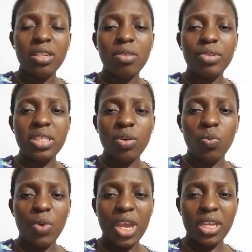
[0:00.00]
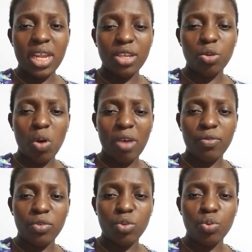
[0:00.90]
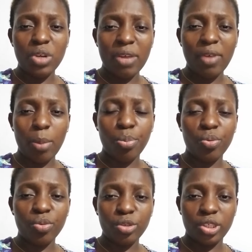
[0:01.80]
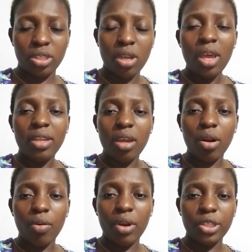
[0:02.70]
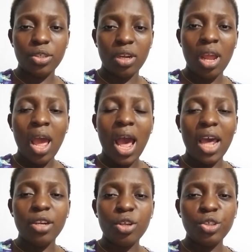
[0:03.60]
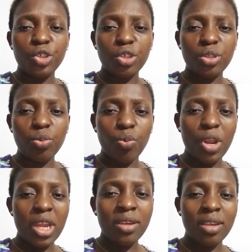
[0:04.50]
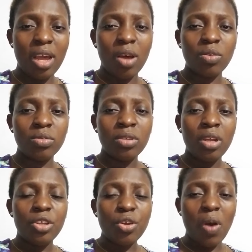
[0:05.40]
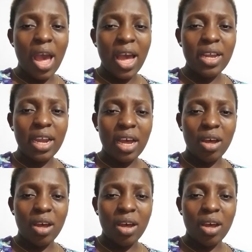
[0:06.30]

there is a way that you would have approached the correction and not just rain down your anger